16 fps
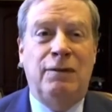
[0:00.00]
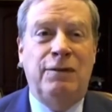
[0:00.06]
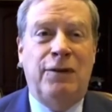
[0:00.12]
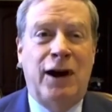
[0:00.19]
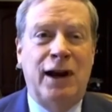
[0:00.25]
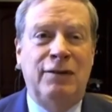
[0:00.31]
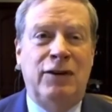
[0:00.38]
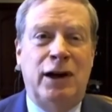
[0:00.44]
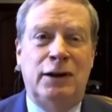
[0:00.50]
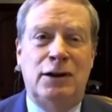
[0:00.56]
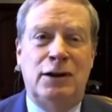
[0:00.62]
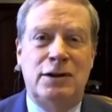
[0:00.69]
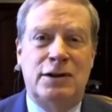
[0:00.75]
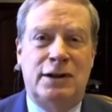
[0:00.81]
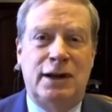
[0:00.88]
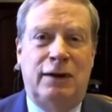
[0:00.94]

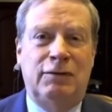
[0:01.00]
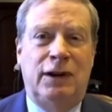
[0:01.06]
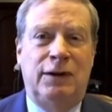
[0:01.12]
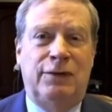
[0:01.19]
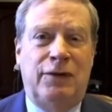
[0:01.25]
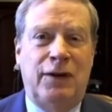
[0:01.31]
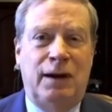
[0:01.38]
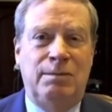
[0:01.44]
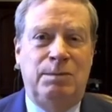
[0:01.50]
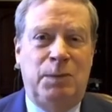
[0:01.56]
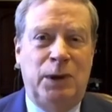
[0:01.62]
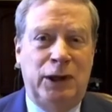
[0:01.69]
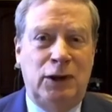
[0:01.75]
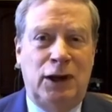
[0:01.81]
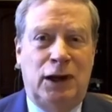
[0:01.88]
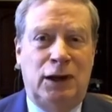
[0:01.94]
$575
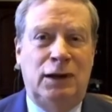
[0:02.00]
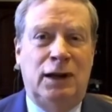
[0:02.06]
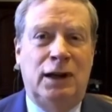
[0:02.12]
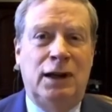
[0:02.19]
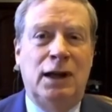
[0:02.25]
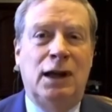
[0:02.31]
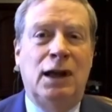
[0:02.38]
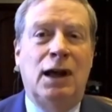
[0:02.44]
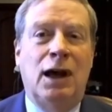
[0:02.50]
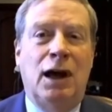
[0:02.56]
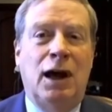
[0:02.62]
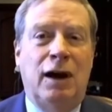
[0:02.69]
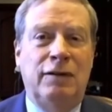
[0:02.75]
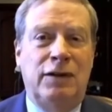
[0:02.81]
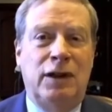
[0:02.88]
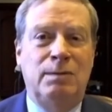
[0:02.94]
billion
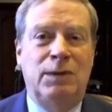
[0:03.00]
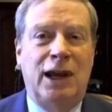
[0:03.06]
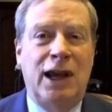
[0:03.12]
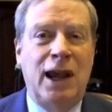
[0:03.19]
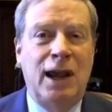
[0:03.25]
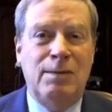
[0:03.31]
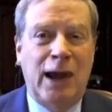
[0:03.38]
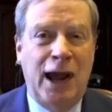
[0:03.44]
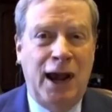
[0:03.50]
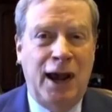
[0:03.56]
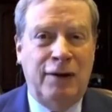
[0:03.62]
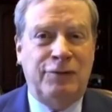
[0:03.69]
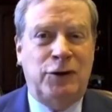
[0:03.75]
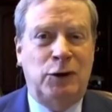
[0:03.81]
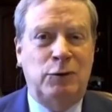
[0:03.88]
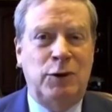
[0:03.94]
of them came
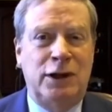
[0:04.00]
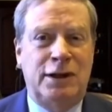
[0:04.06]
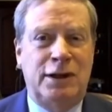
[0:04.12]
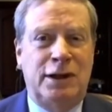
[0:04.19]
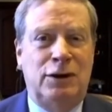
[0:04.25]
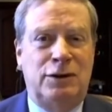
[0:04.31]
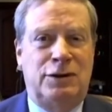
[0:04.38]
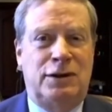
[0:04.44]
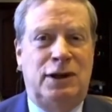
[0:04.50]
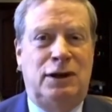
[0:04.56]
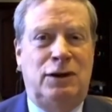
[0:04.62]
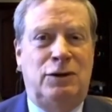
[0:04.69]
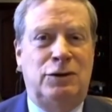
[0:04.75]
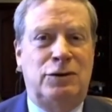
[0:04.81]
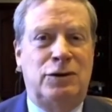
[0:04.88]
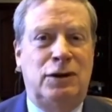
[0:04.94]
after retail
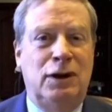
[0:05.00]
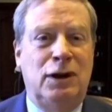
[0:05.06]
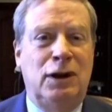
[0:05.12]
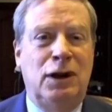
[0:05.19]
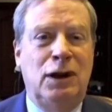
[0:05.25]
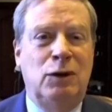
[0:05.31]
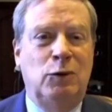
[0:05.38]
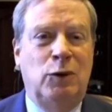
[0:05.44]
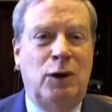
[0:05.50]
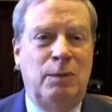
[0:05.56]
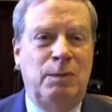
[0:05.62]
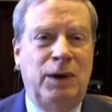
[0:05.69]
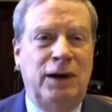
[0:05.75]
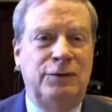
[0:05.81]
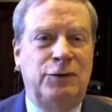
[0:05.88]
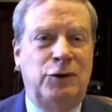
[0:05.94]
sales were
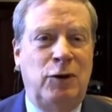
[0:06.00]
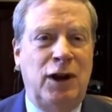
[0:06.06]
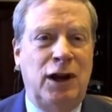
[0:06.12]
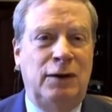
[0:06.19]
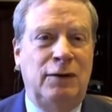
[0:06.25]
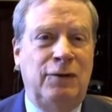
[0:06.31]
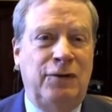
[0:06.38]
above trend.